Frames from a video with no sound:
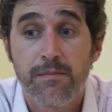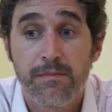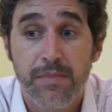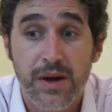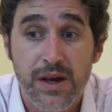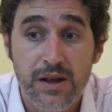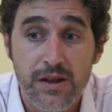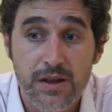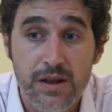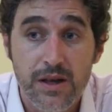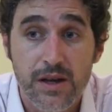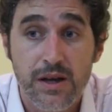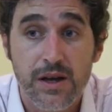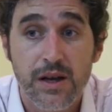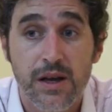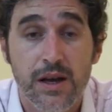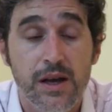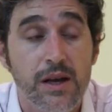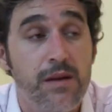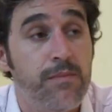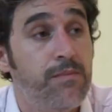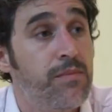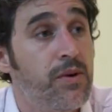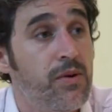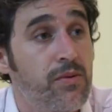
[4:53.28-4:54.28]

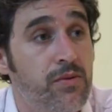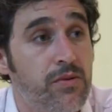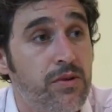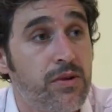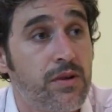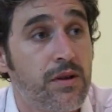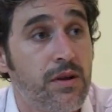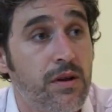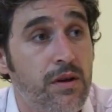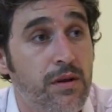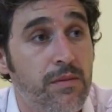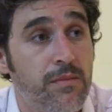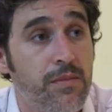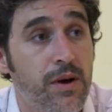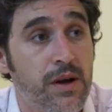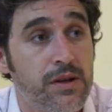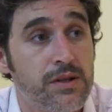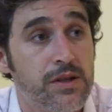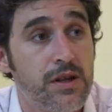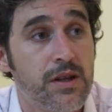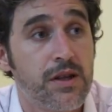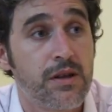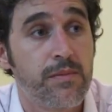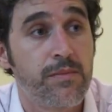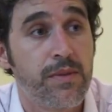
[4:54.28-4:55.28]
basically boost
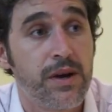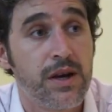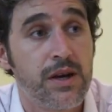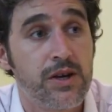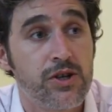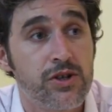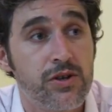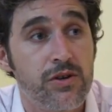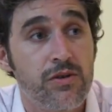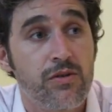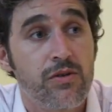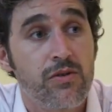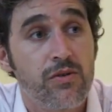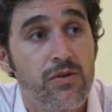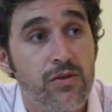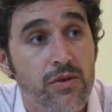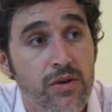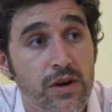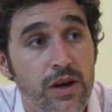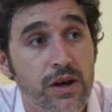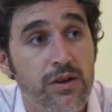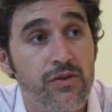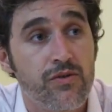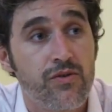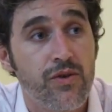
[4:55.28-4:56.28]
participation or
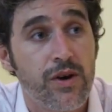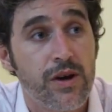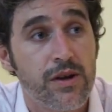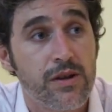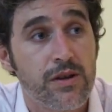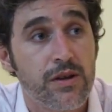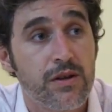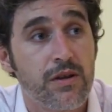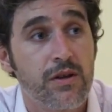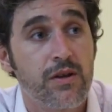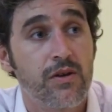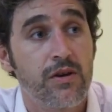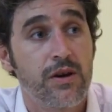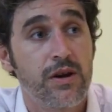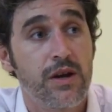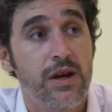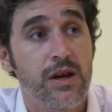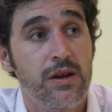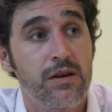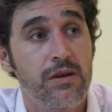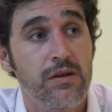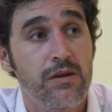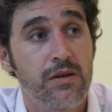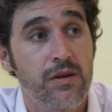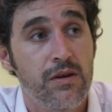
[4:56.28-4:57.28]
interest
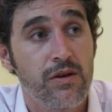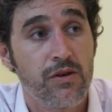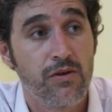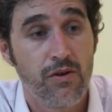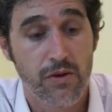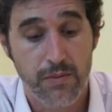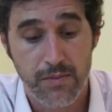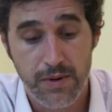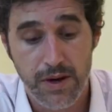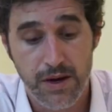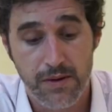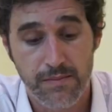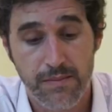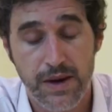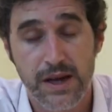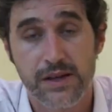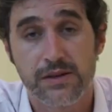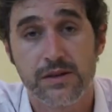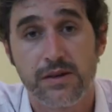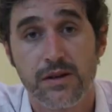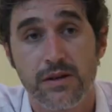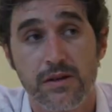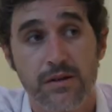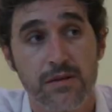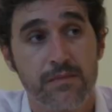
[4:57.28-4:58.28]
in European
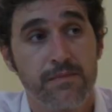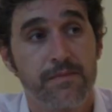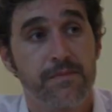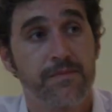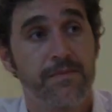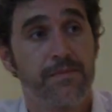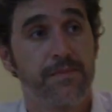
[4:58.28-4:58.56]
matters.